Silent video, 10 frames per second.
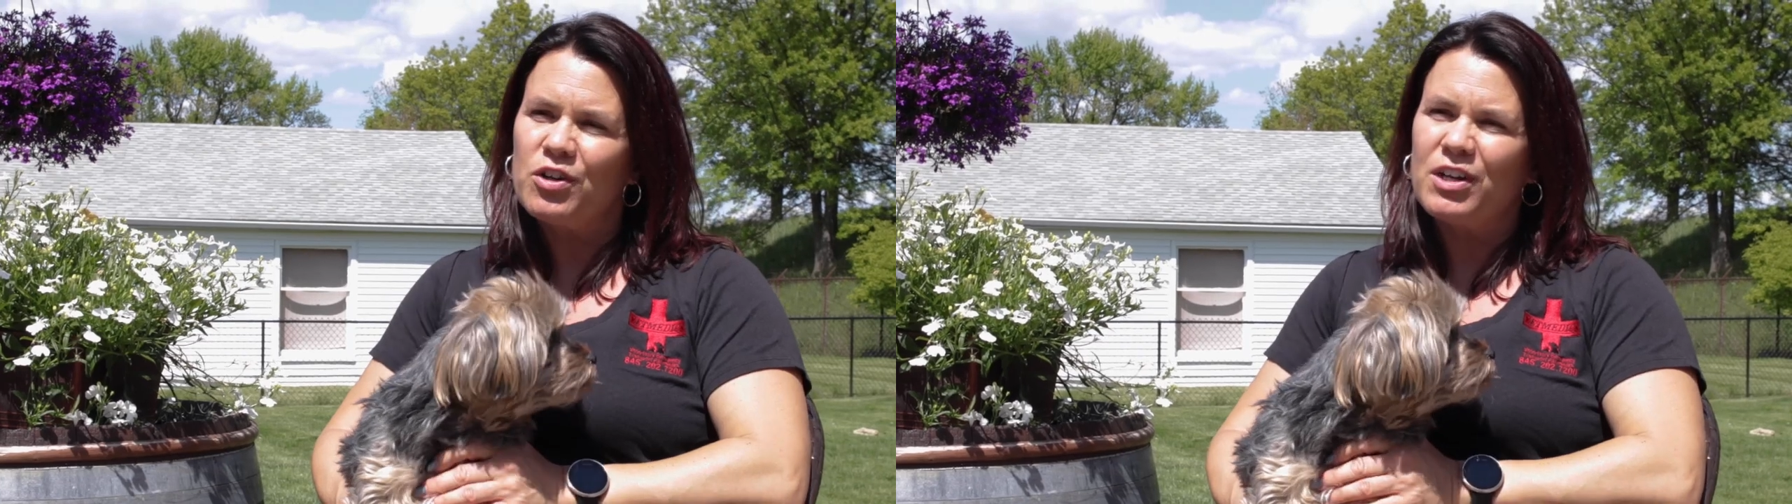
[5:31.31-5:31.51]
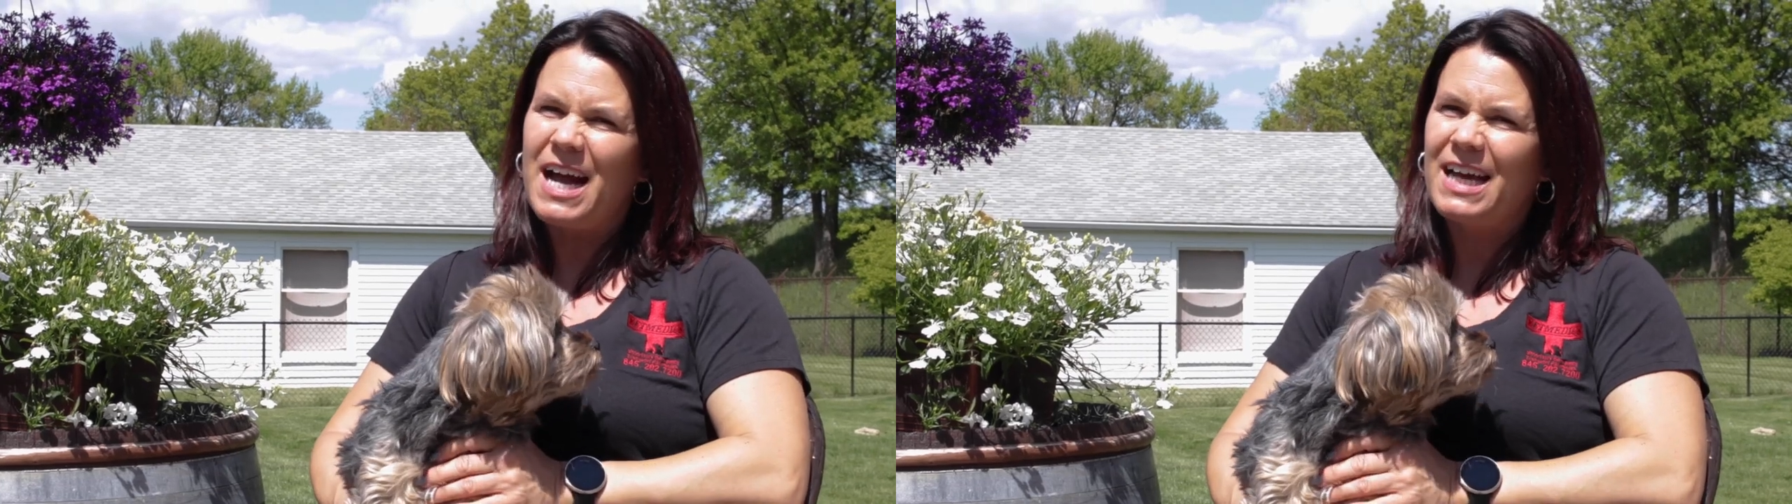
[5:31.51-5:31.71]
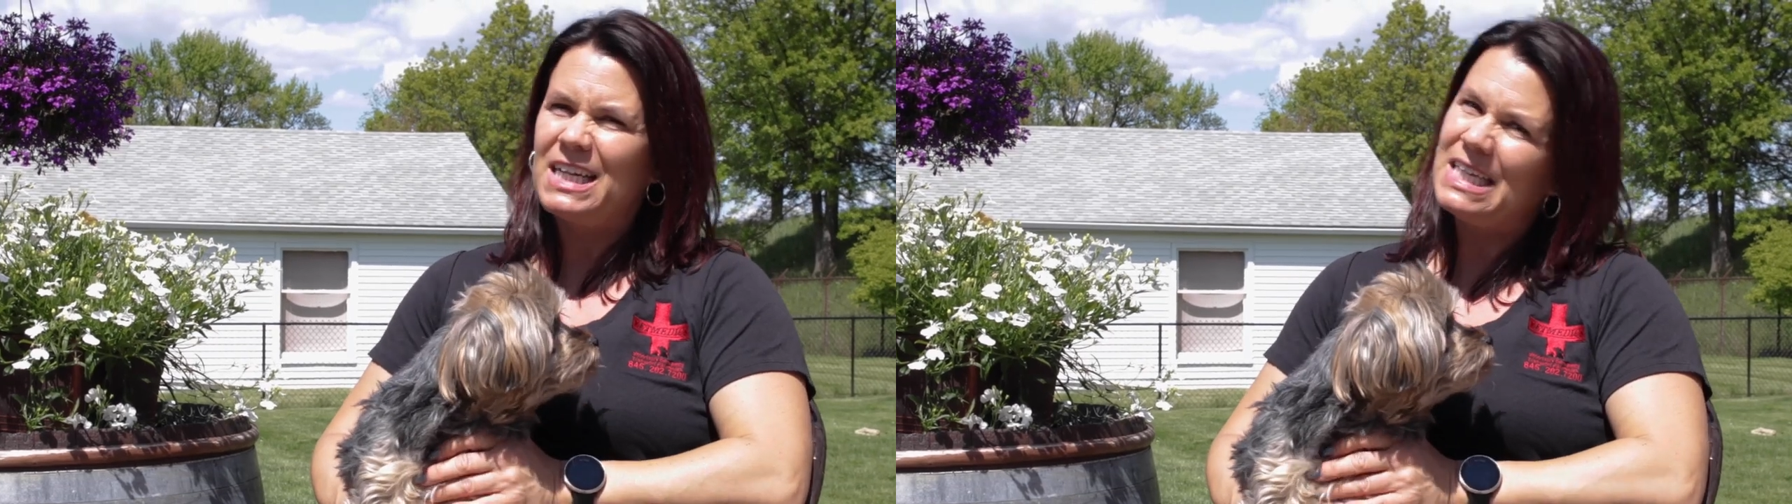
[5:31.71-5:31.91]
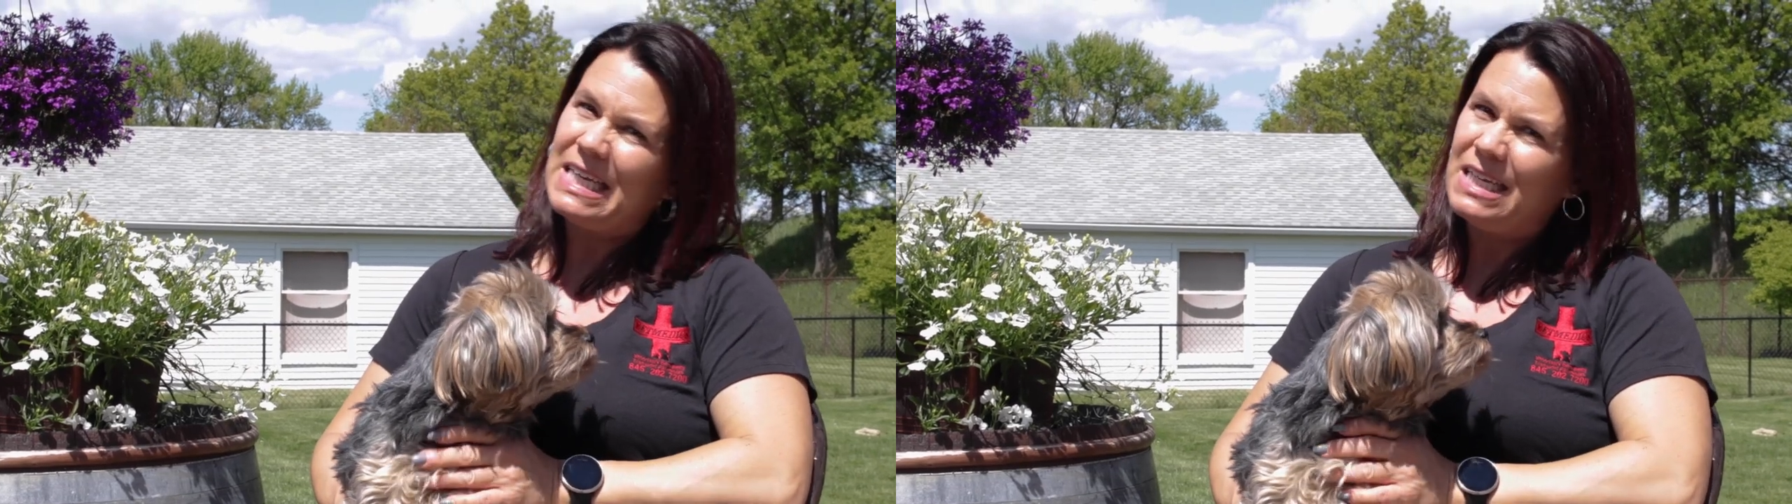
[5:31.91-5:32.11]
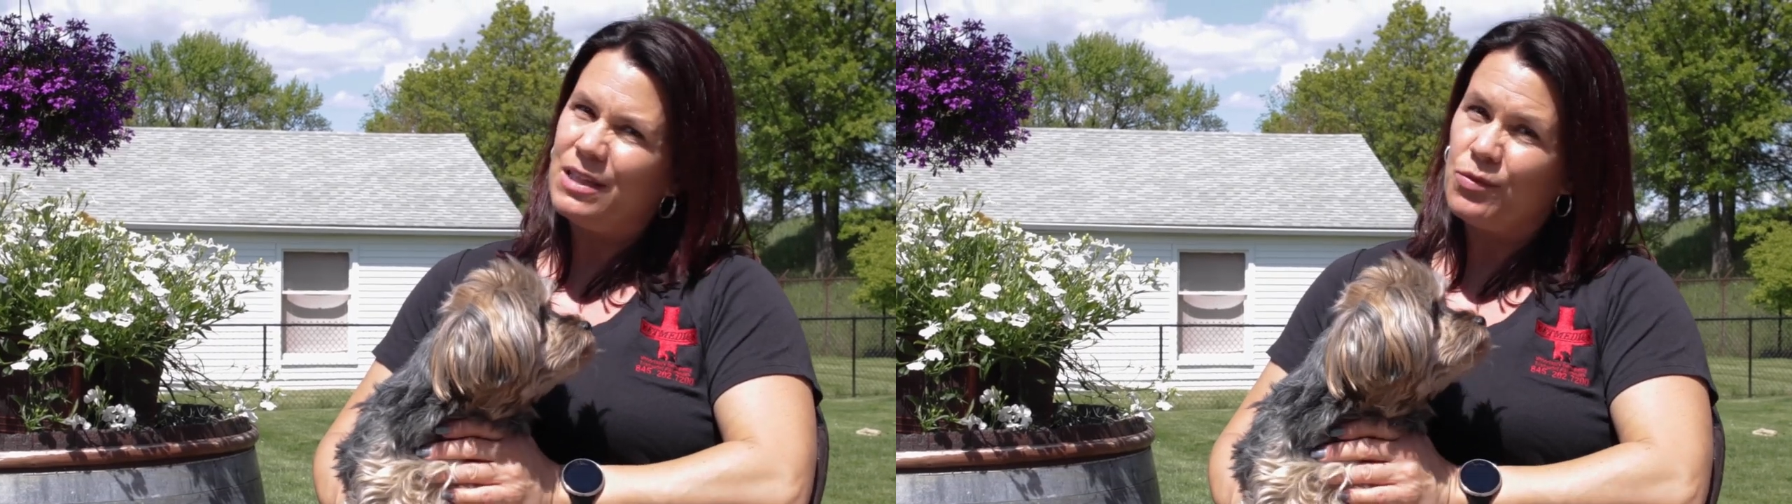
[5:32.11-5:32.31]
or kind of
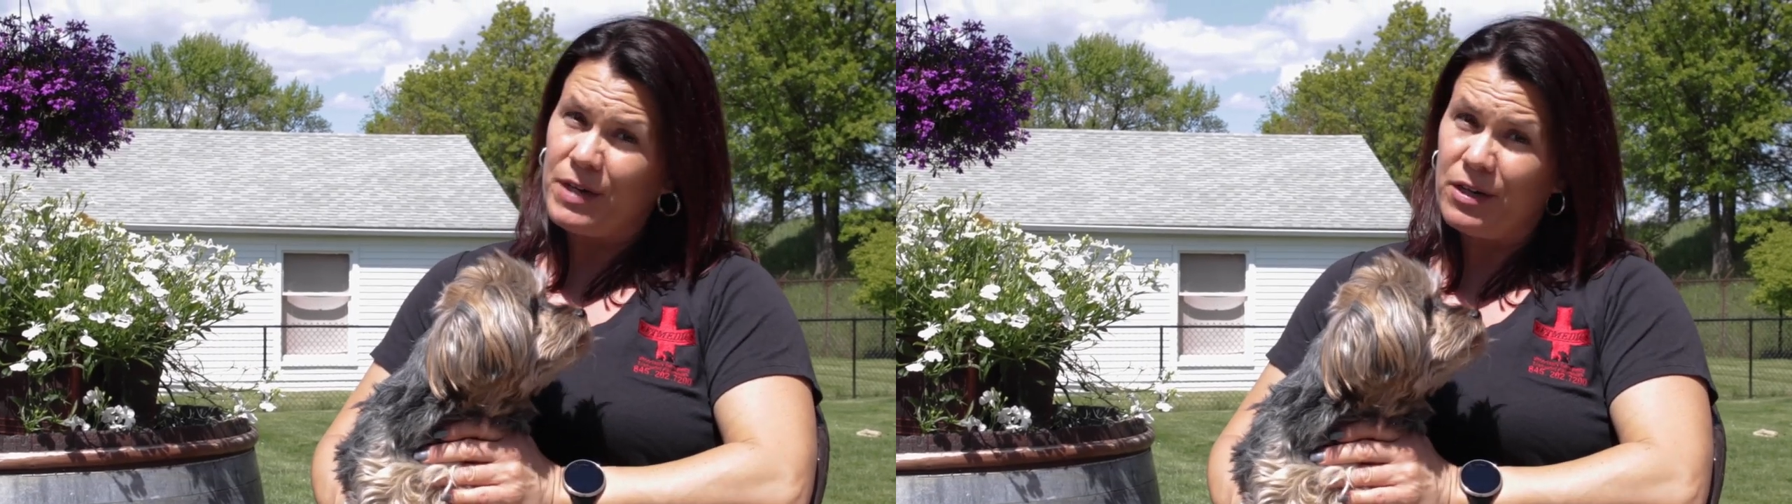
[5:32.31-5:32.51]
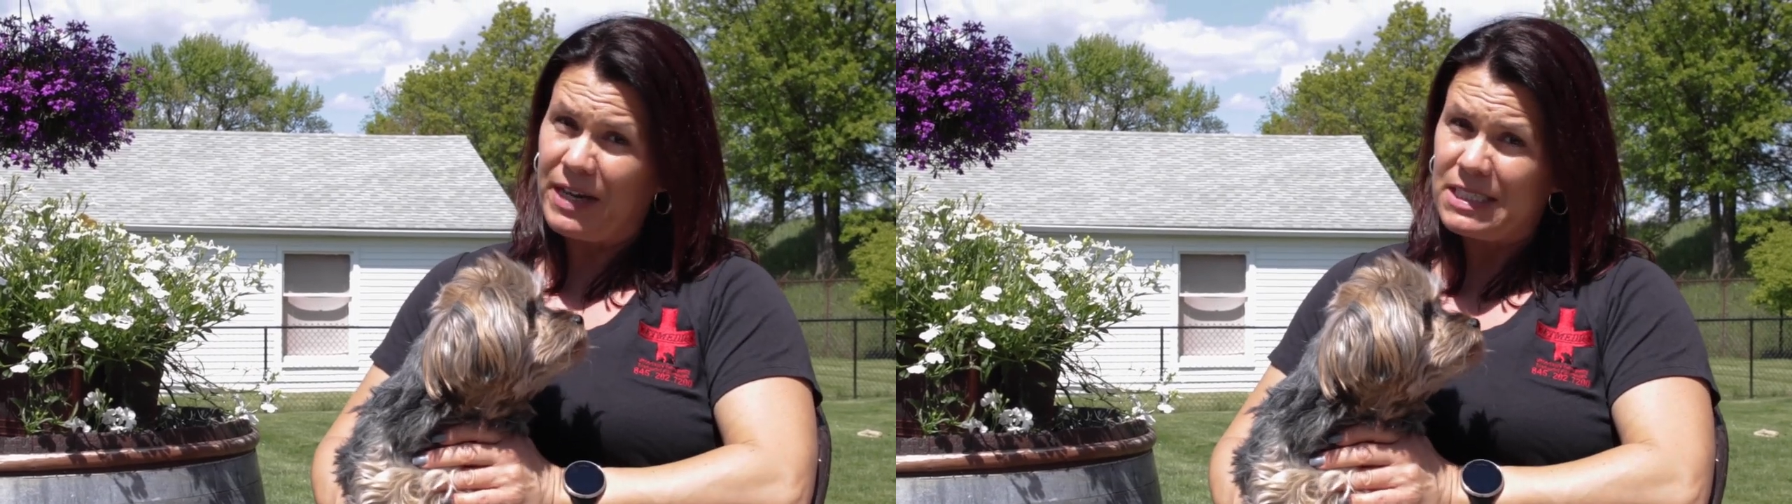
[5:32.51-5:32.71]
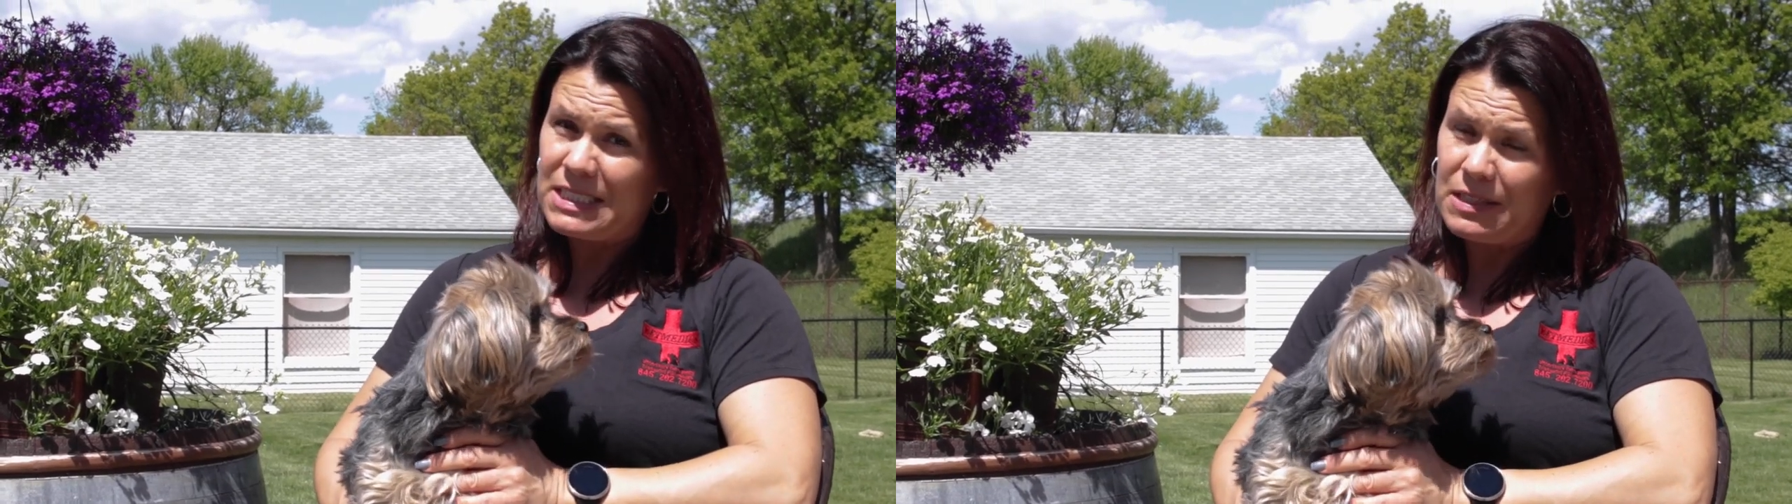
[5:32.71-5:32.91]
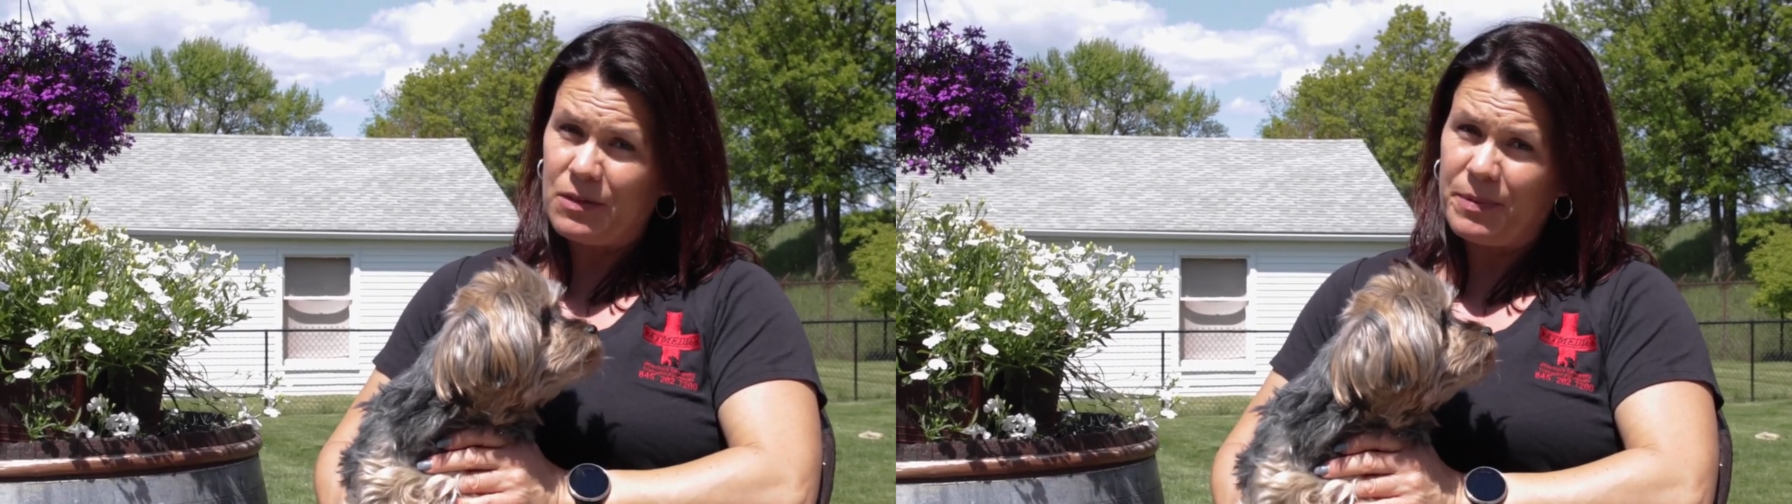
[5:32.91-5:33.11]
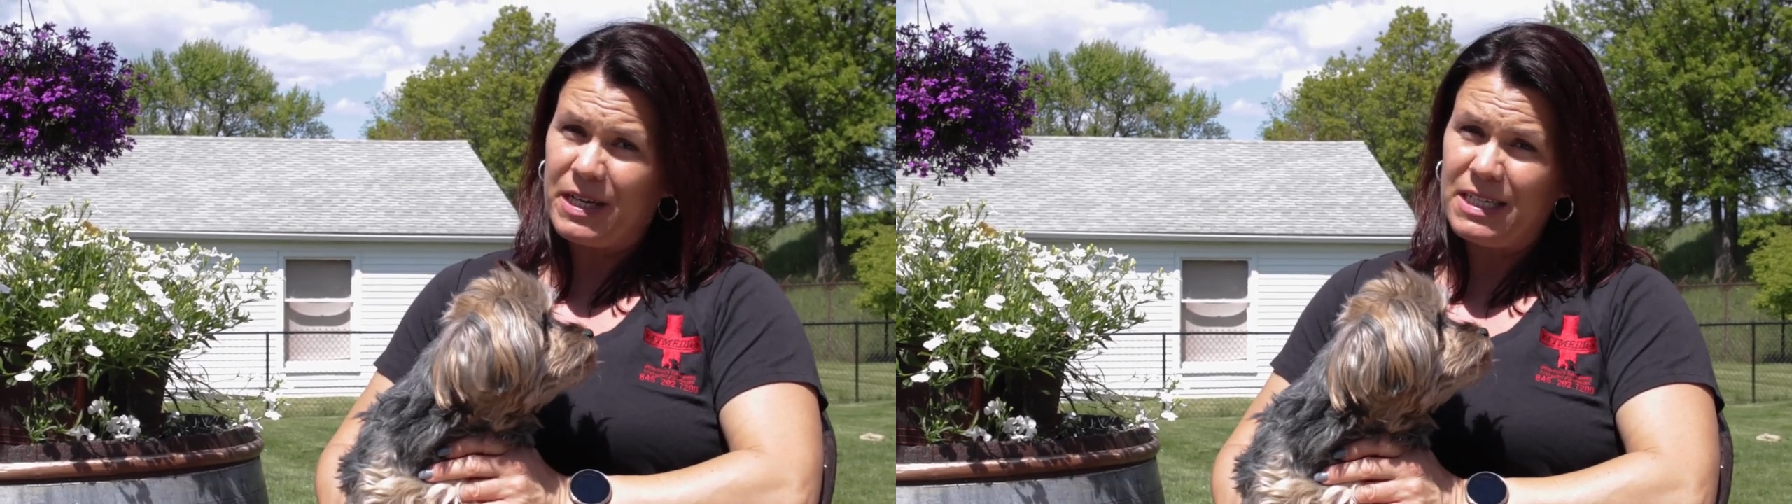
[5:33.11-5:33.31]
licking in the rear end a
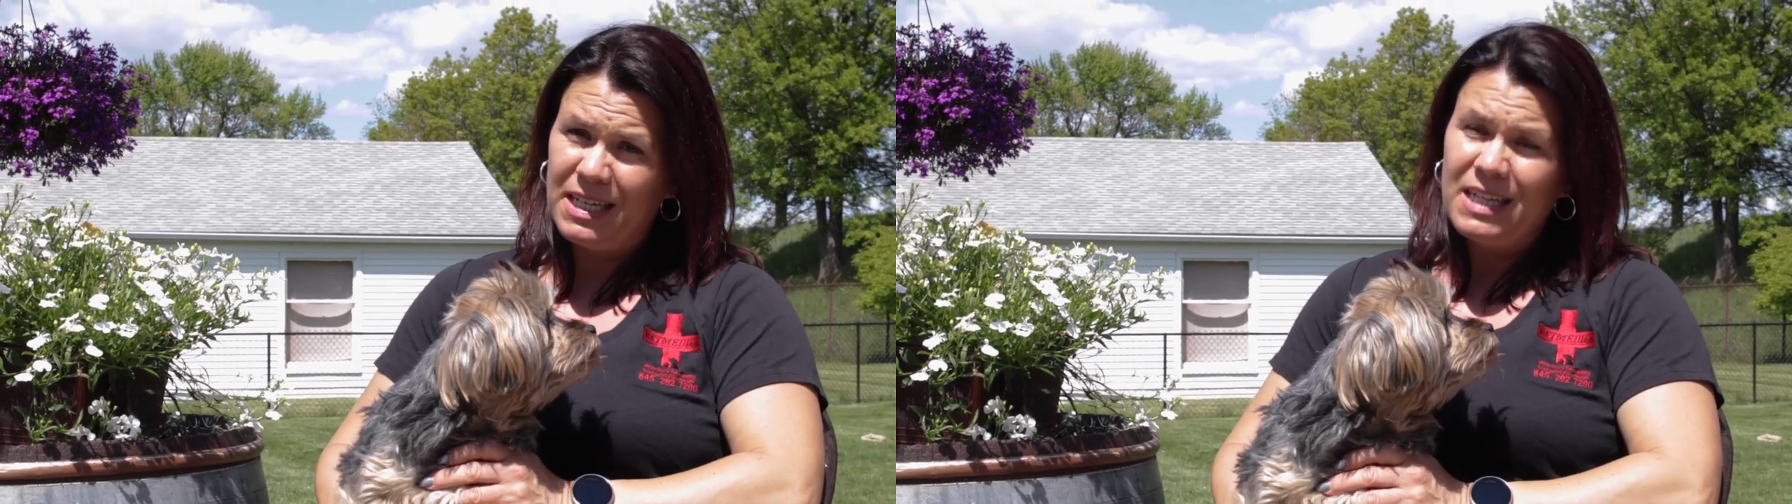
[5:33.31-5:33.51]
little bit,